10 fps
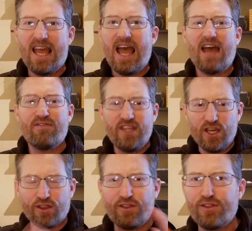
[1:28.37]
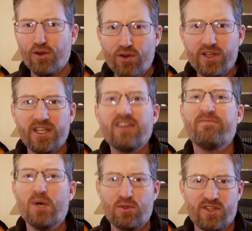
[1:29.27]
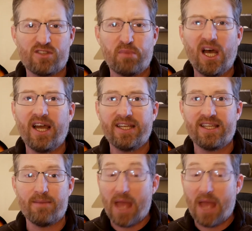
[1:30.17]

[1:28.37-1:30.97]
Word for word: have the authority of Moses behind them.